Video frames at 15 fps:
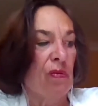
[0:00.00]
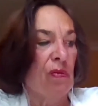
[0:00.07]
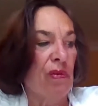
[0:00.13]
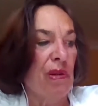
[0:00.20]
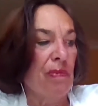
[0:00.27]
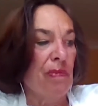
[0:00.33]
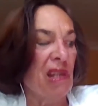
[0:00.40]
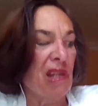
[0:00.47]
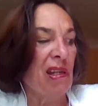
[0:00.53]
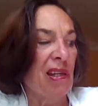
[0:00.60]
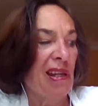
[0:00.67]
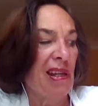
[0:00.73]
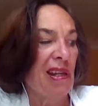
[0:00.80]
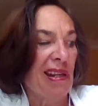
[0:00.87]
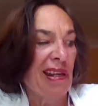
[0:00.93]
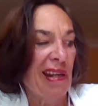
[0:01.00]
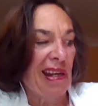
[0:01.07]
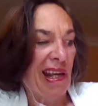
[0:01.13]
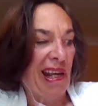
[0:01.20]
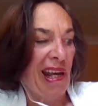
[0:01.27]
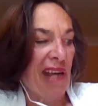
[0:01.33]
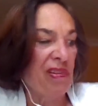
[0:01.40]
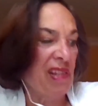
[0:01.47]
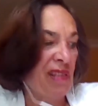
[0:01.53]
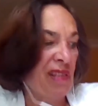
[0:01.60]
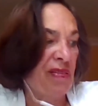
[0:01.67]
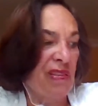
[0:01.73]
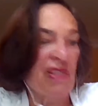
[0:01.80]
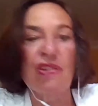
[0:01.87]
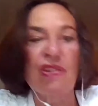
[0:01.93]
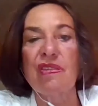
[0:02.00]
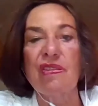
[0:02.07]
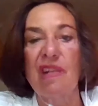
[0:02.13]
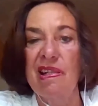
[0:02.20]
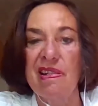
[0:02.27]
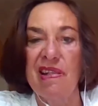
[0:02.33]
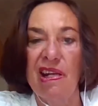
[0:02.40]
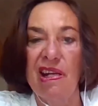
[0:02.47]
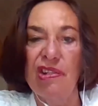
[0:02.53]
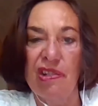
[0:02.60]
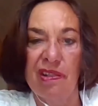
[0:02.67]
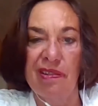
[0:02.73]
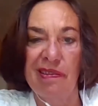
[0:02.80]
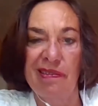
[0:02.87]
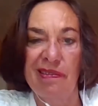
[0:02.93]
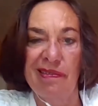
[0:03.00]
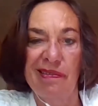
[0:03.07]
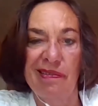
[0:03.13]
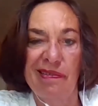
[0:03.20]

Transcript: Women have a different socialization,